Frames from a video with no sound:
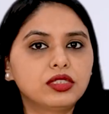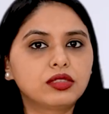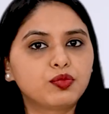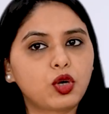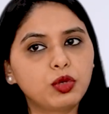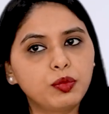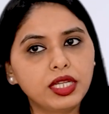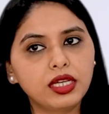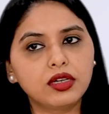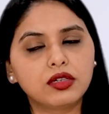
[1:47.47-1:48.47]
is
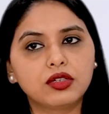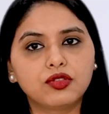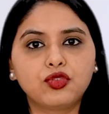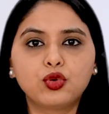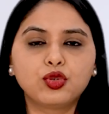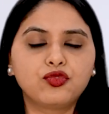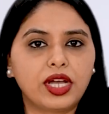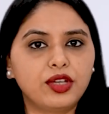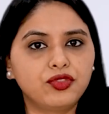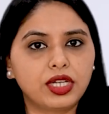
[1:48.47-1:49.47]
probably uh, 4 to 5